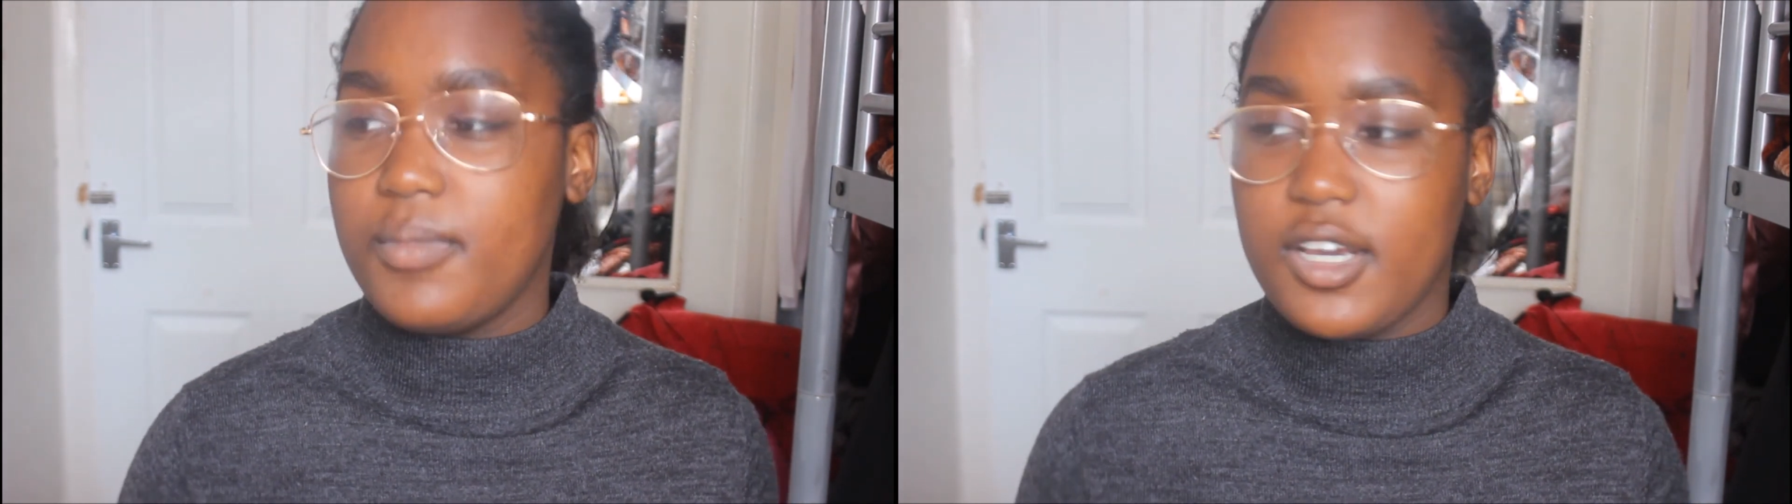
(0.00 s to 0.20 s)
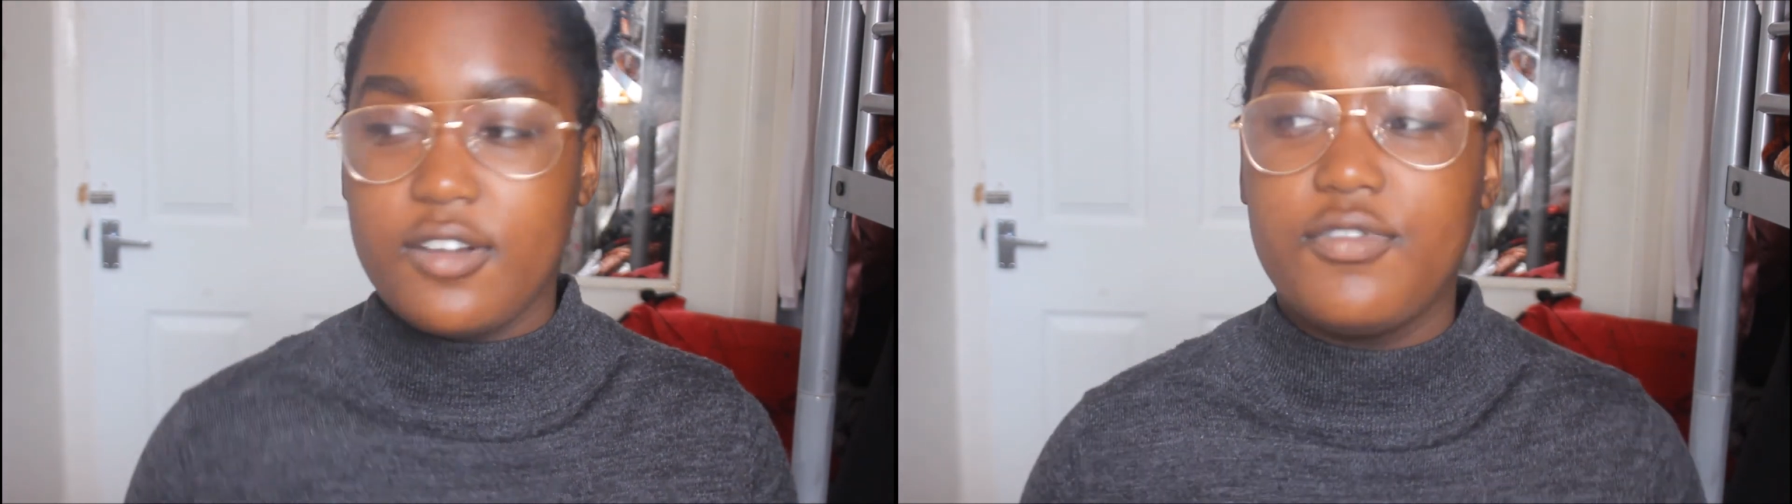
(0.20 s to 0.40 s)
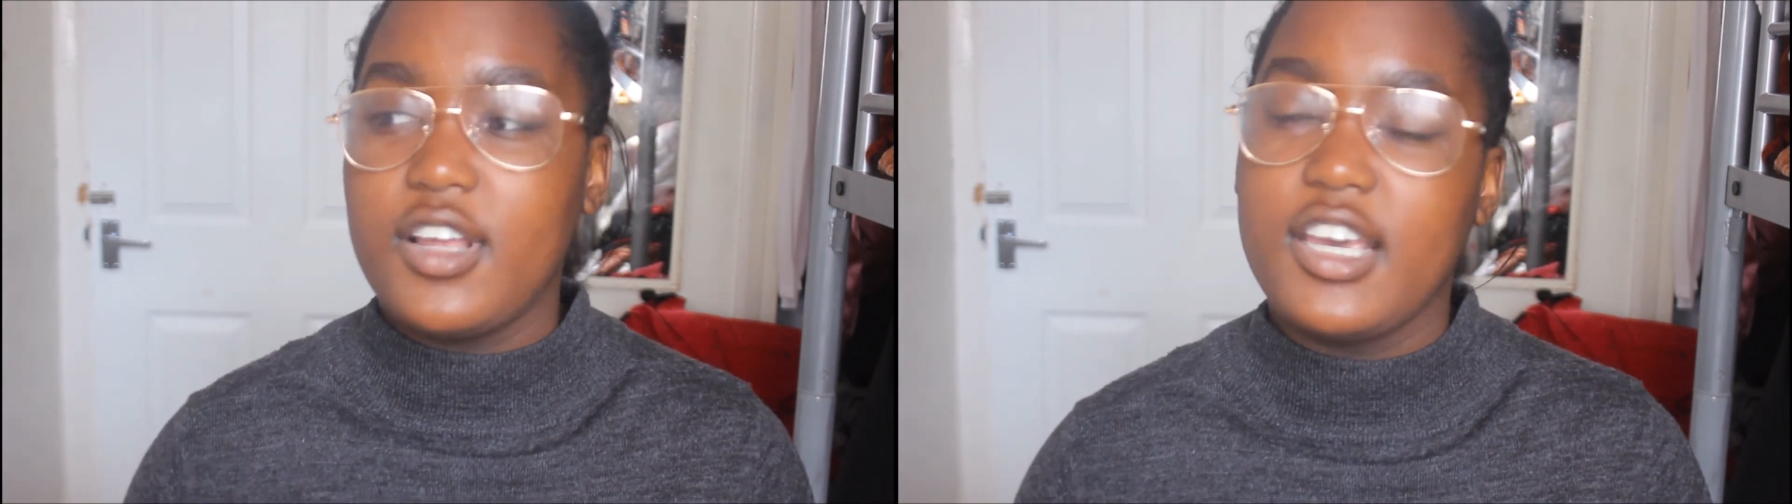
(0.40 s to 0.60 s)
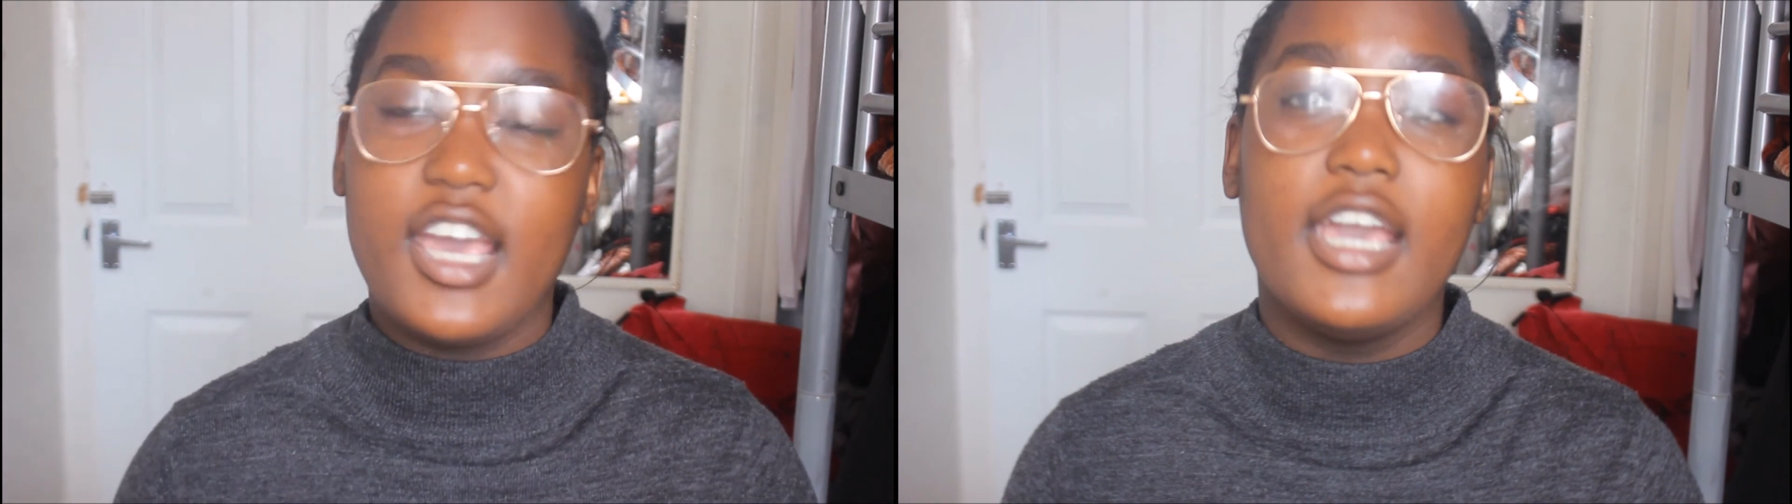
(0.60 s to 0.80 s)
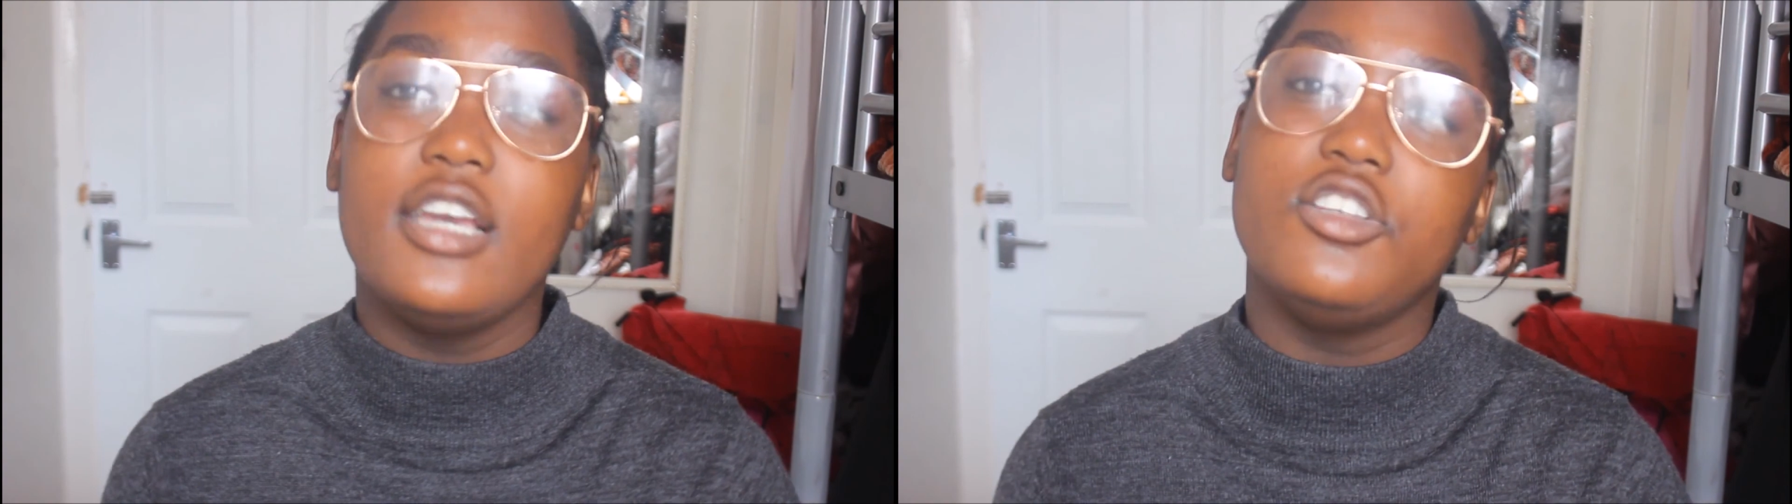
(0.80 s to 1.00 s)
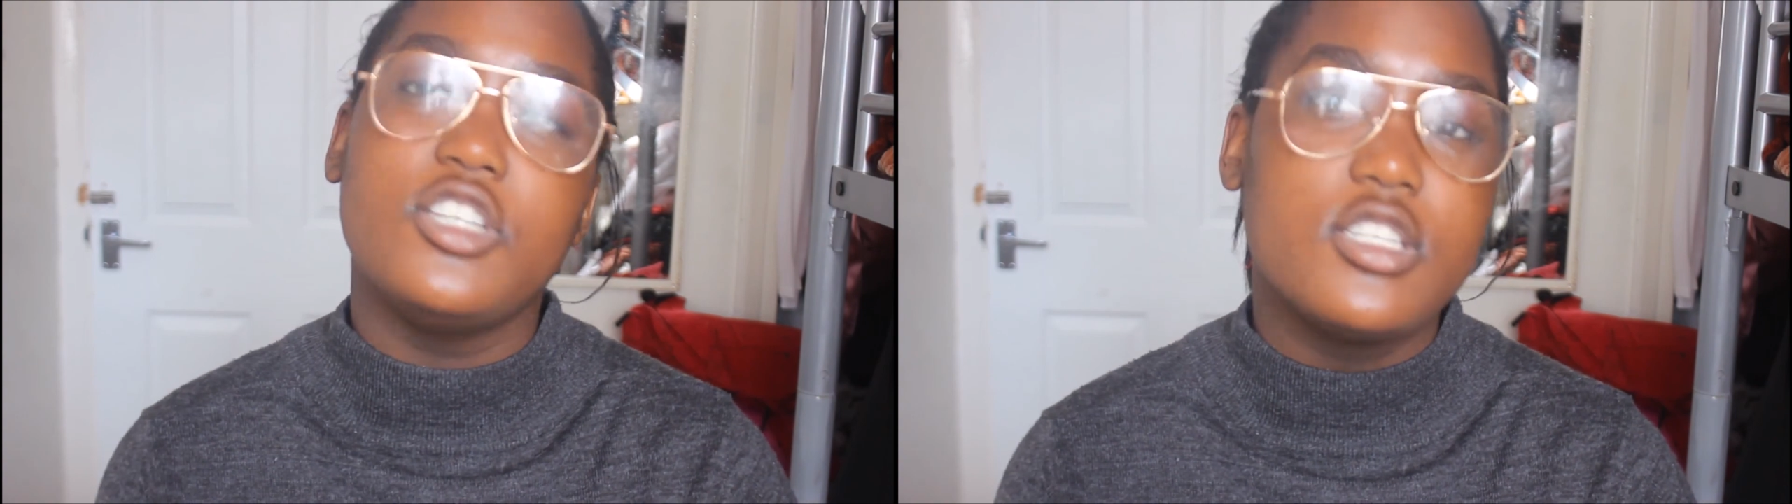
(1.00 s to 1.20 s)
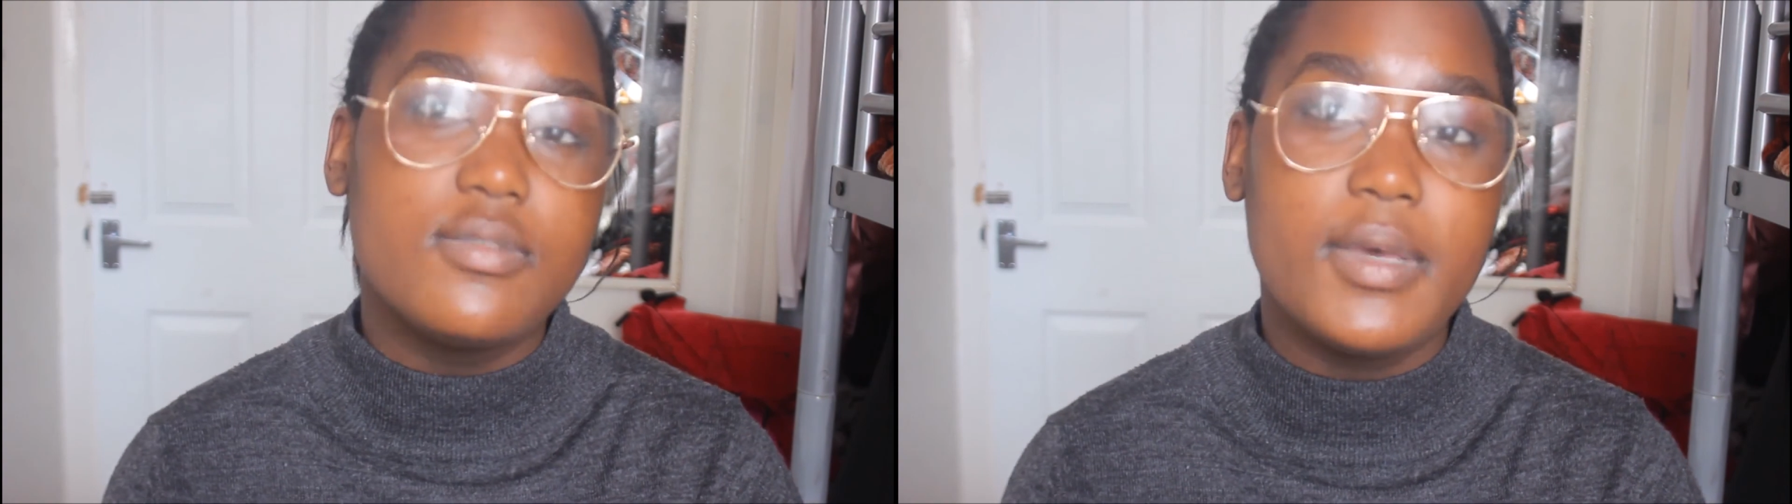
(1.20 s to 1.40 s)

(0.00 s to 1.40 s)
makeup for like ages,